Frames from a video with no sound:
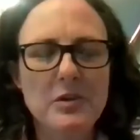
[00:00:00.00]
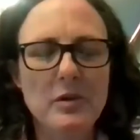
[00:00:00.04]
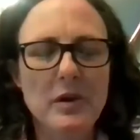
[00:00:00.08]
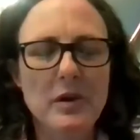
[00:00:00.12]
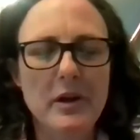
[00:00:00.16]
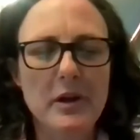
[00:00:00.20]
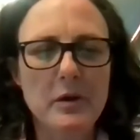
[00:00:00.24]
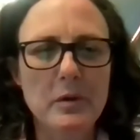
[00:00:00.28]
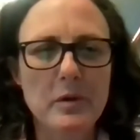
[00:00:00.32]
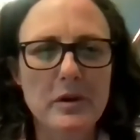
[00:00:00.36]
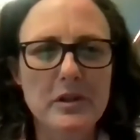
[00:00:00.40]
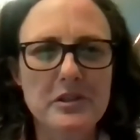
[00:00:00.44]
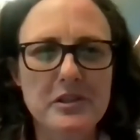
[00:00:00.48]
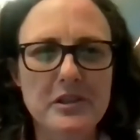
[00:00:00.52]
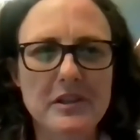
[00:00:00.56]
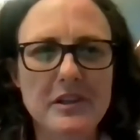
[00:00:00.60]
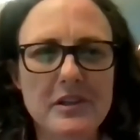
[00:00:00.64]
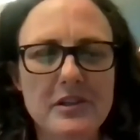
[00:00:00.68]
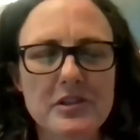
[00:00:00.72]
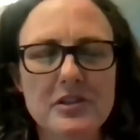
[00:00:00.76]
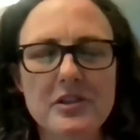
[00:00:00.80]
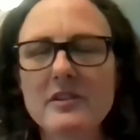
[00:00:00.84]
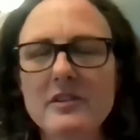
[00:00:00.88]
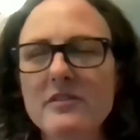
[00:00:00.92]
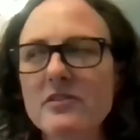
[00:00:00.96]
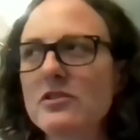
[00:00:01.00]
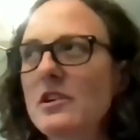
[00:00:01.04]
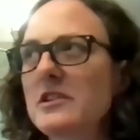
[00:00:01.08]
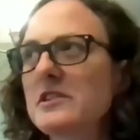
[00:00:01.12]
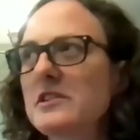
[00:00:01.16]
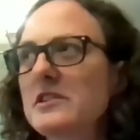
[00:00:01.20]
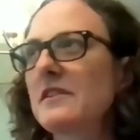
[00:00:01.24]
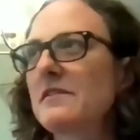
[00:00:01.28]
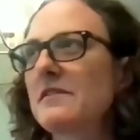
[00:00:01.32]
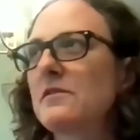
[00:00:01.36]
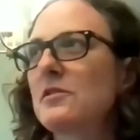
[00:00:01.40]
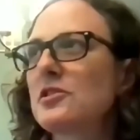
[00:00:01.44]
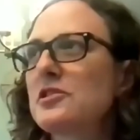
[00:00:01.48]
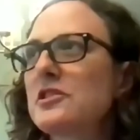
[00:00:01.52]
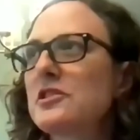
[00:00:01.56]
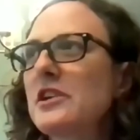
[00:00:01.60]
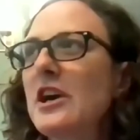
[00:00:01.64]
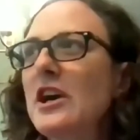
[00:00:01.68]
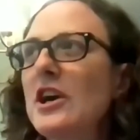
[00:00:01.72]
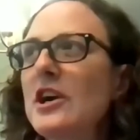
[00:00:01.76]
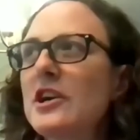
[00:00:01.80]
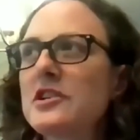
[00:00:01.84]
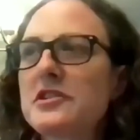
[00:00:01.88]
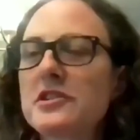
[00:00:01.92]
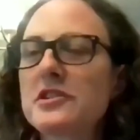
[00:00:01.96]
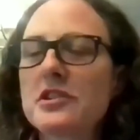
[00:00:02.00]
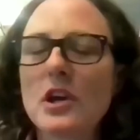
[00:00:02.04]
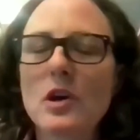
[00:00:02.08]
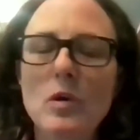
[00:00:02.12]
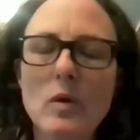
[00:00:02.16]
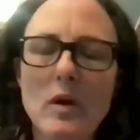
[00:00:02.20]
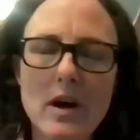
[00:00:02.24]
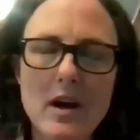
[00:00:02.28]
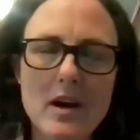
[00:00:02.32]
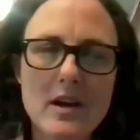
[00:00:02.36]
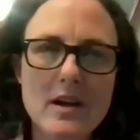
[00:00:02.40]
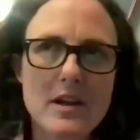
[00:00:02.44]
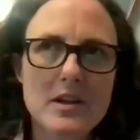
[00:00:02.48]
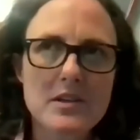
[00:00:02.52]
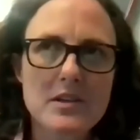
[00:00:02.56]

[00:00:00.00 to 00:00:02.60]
a great question. I should have addressed that first. So